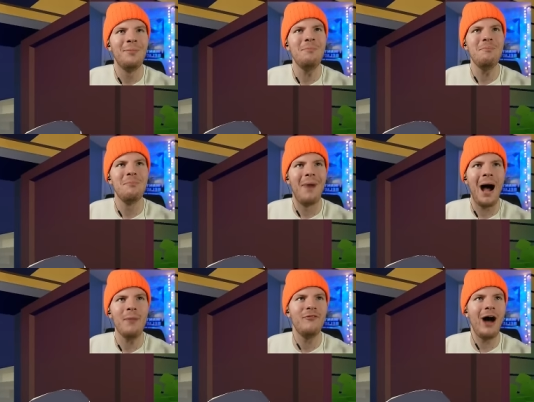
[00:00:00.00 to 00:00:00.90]
Hmm,
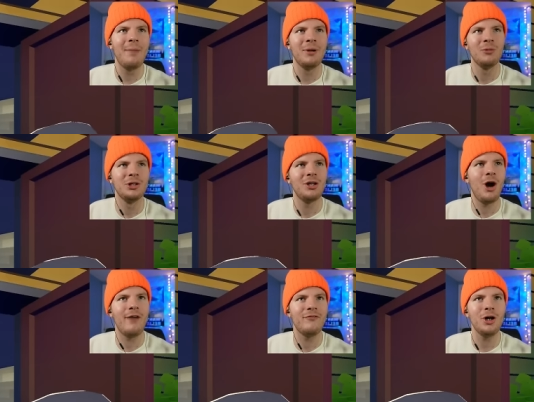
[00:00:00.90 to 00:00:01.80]
I'm vibing with the
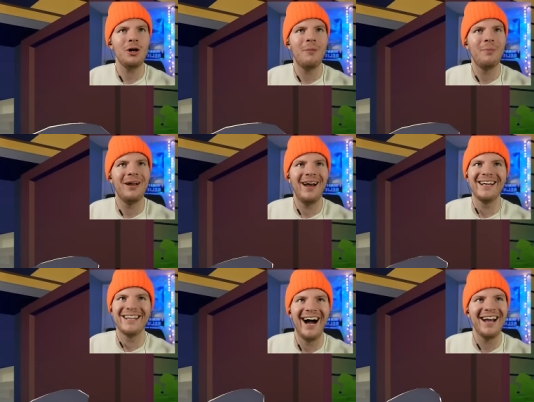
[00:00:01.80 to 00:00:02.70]
offer, but I
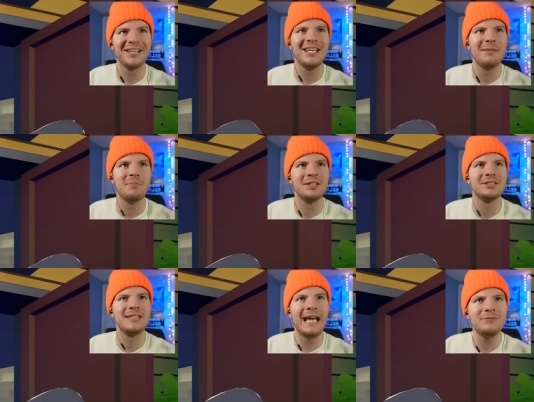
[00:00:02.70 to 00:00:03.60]
gotta keep the
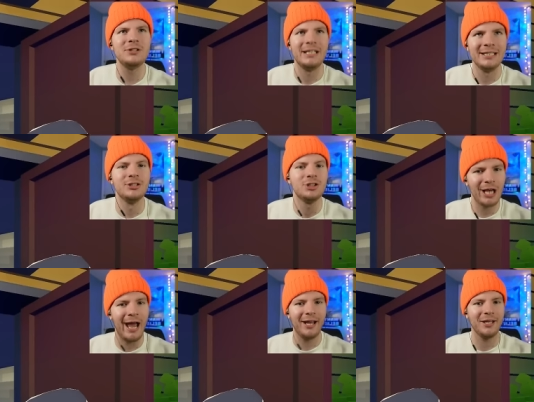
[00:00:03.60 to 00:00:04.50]
safety in
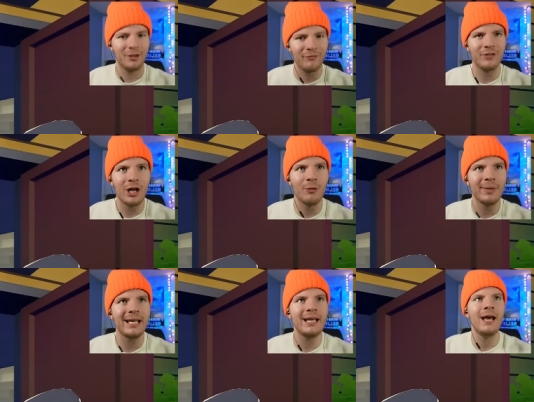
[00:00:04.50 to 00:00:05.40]
check, you feel
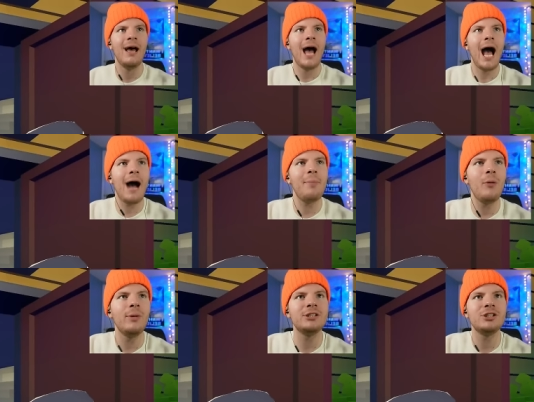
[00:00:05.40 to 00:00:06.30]
me? How
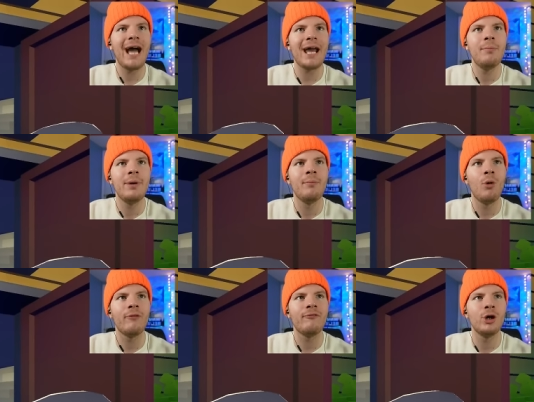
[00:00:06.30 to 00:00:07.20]
about we chat a bit
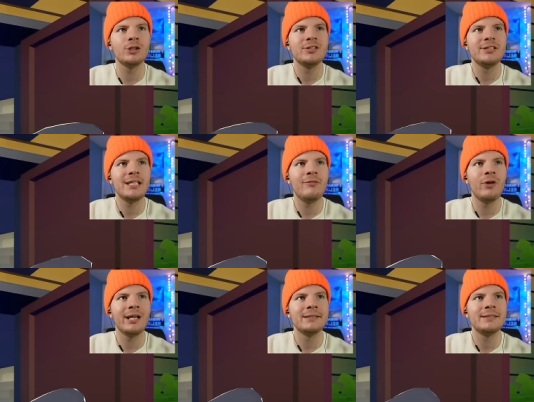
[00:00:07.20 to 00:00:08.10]
more first and see if
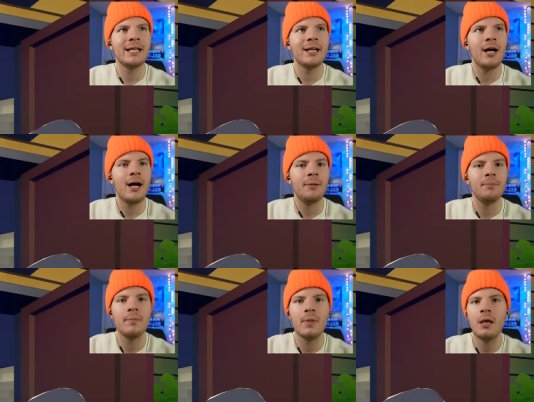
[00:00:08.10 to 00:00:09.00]
we can sync up?
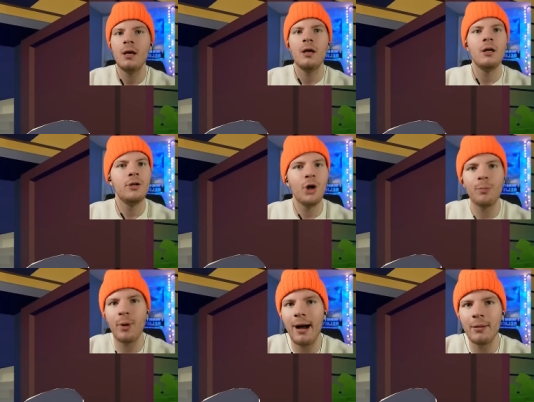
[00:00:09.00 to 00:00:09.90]
No
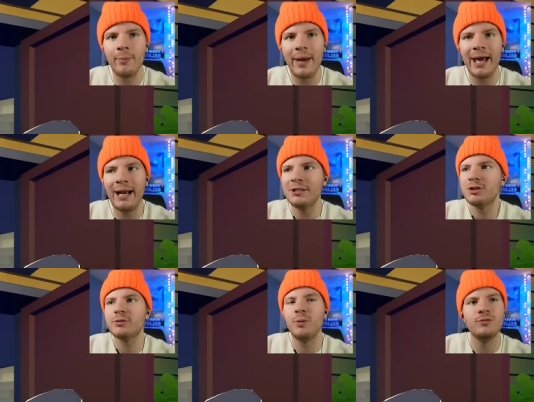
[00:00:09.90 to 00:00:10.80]
problem, man, I
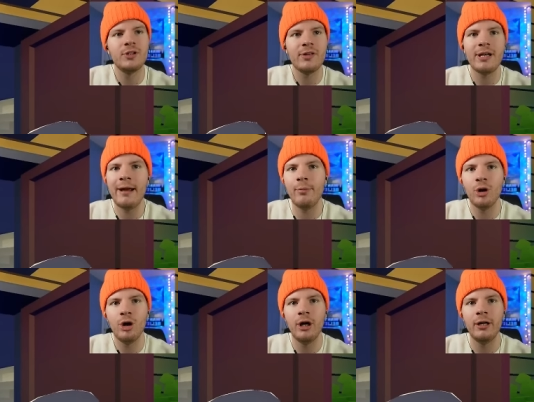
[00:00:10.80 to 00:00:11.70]
just moved to the
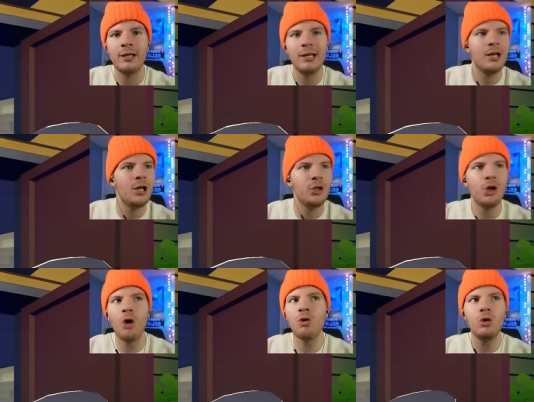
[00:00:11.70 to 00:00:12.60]
neighborhood.
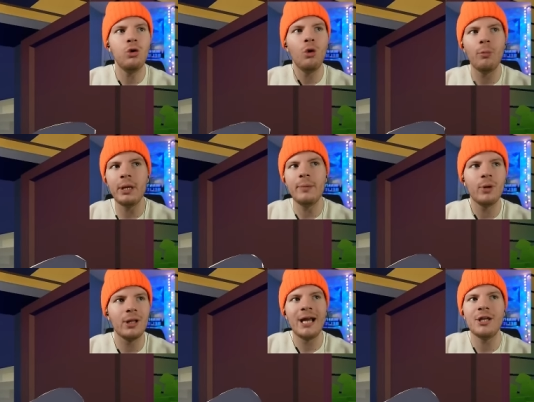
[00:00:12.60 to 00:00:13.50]
No cool
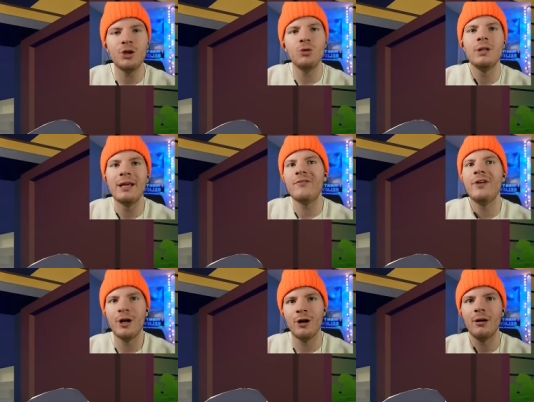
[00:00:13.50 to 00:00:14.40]
people like you live
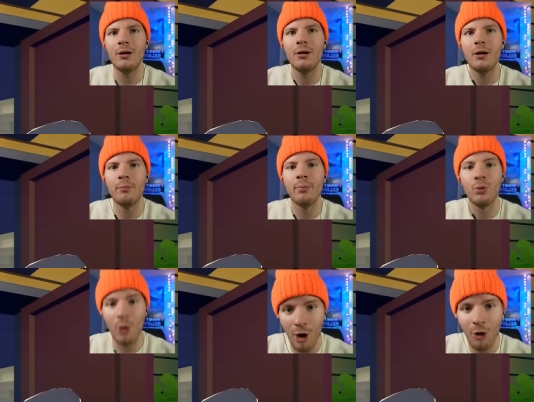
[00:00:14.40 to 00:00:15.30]
here,
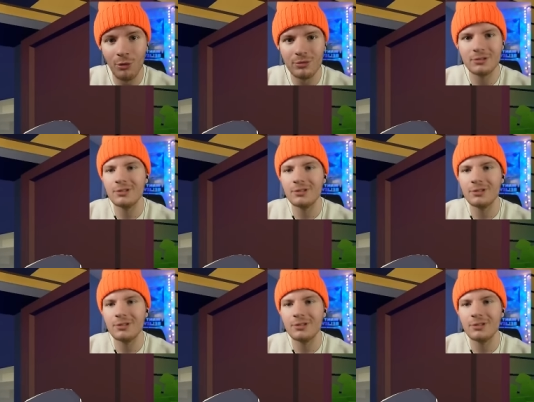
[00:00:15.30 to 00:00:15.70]
bro.